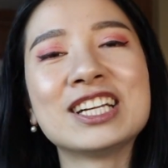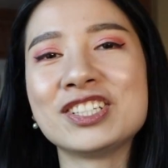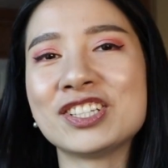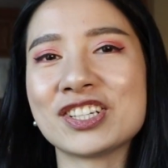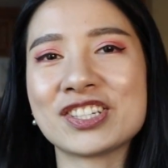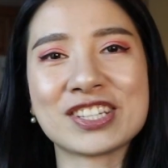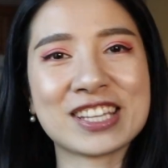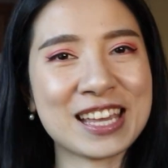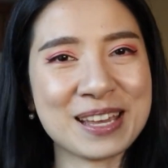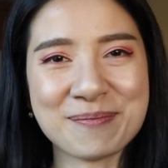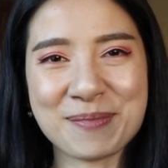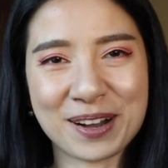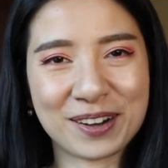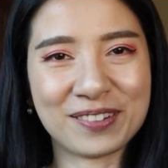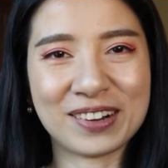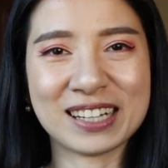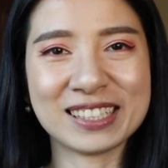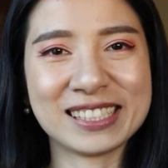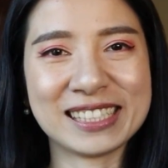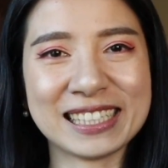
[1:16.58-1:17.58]
just keep on
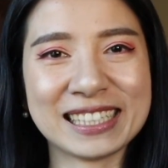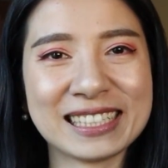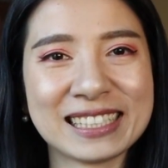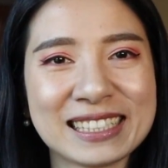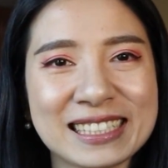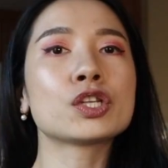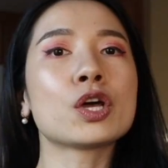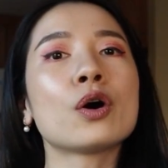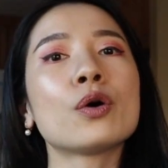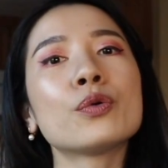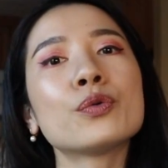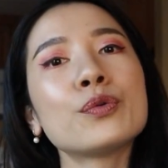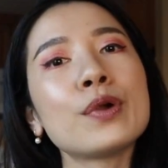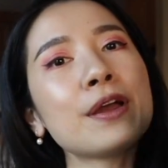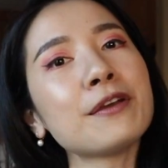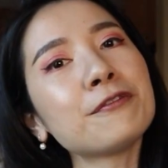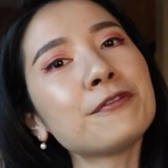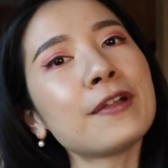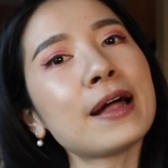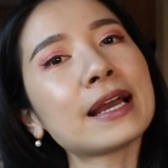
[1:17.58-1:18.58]
watching. So
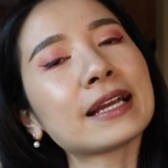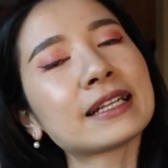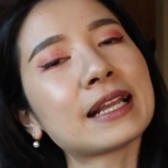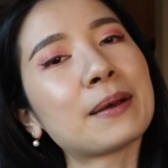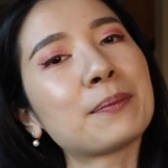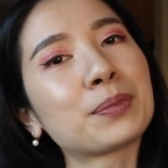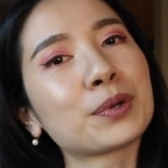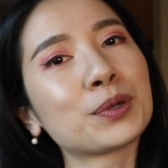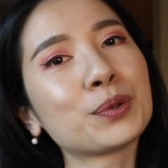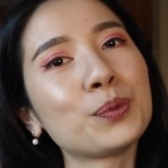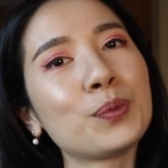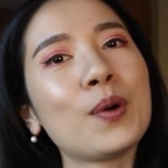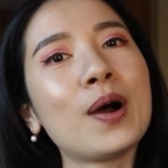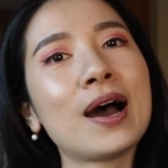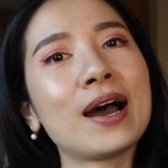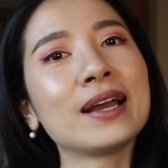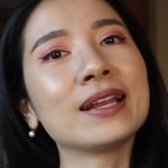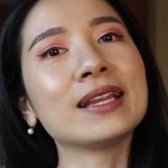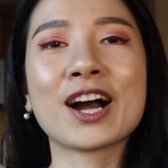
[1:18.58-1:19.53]
red flag number 1,